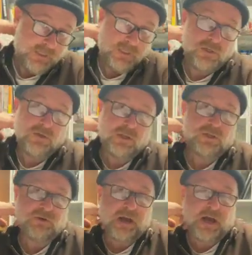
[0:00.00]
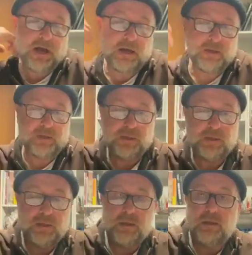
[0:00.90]
You can draw
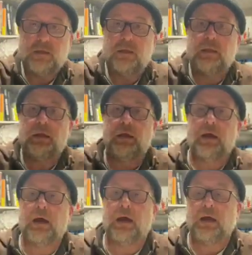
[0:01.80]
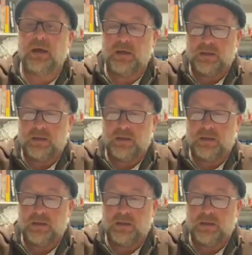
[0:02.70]
like